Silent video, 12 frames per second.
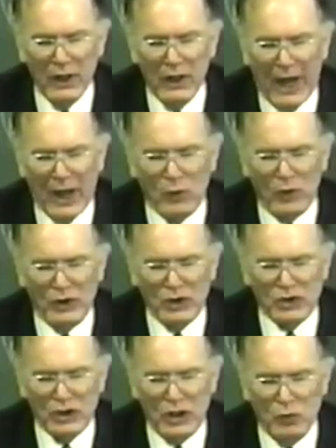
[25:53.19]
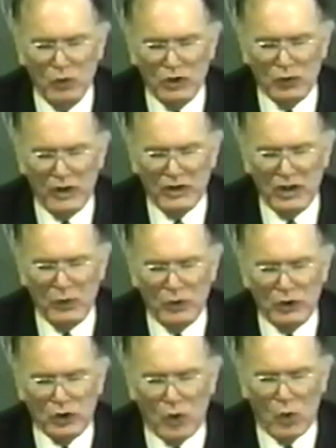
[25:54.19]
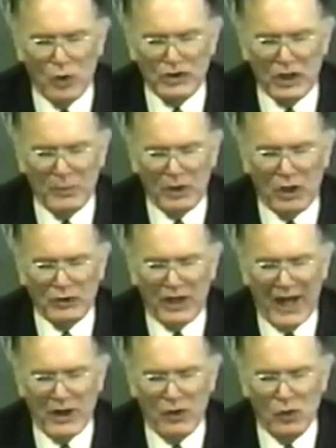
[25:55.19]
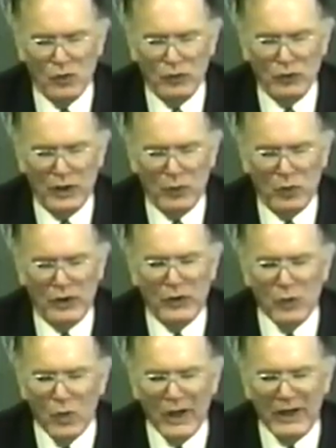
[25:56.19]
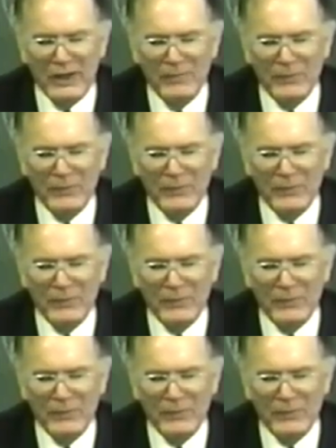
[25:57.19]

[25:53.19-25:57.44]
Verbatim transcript: And when the sun was risen, it was scorched, and because it had no root, it withered away.